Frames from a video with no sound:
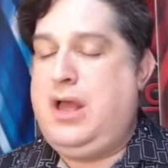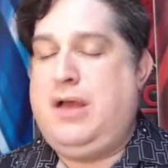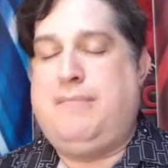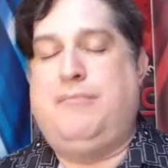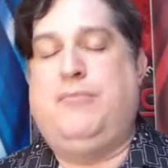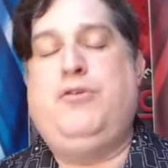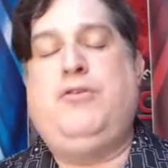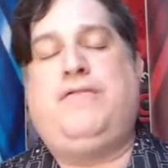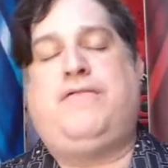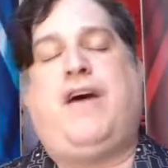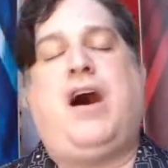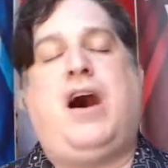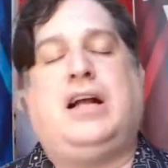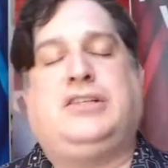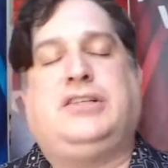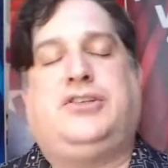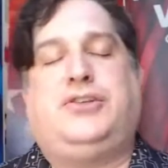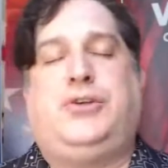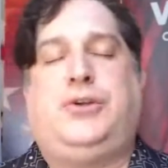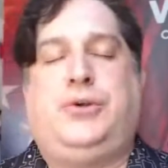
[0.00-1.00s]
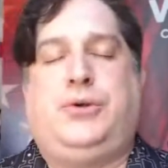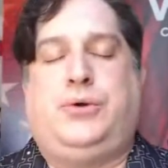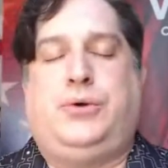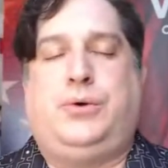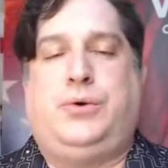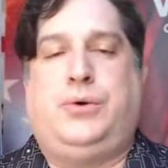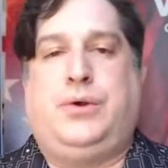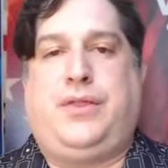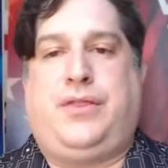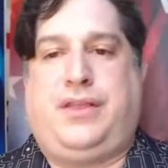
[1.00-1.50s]
move on
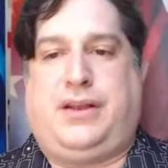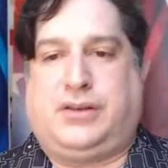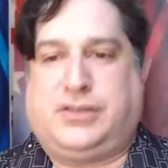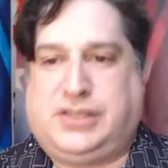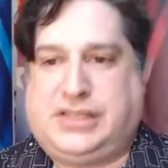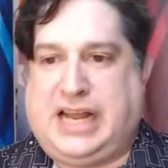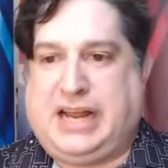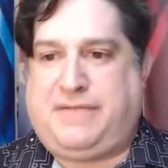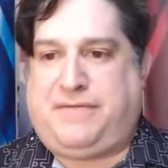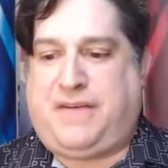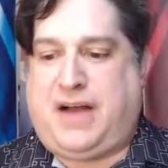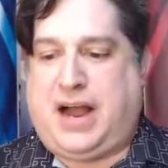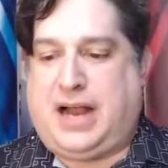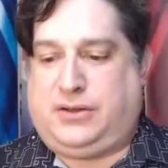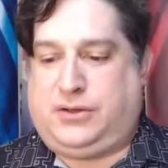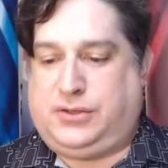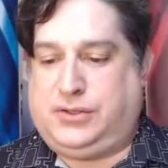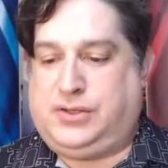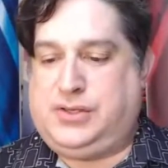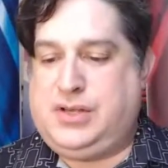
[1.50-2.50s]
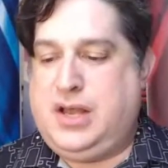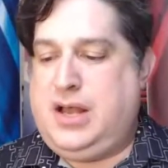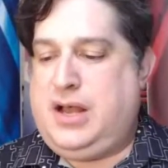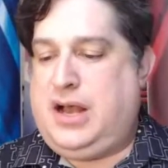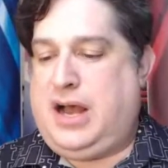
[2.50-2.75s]
to their state finals.